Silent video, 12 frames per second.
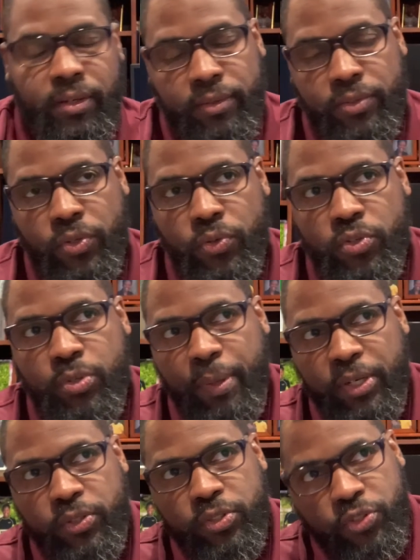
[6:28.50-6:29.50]
two
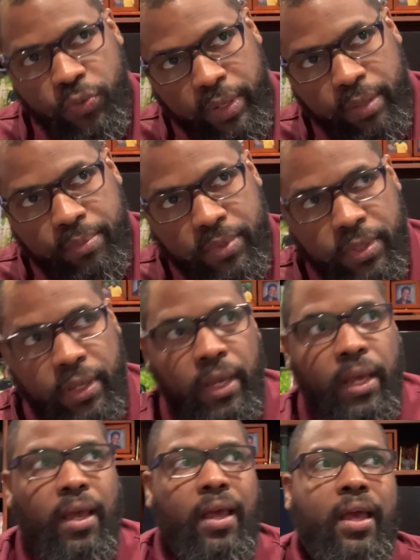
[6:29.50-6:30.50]
special dreams
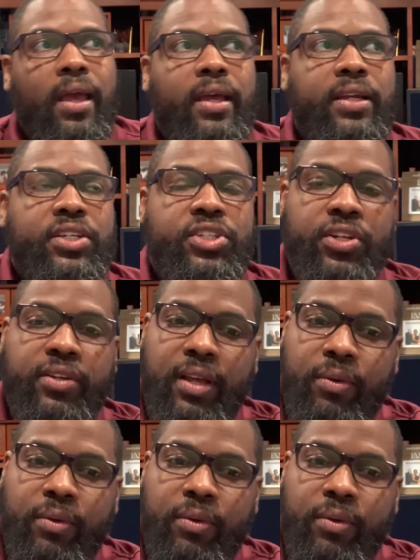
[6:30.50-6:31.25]
and he shared that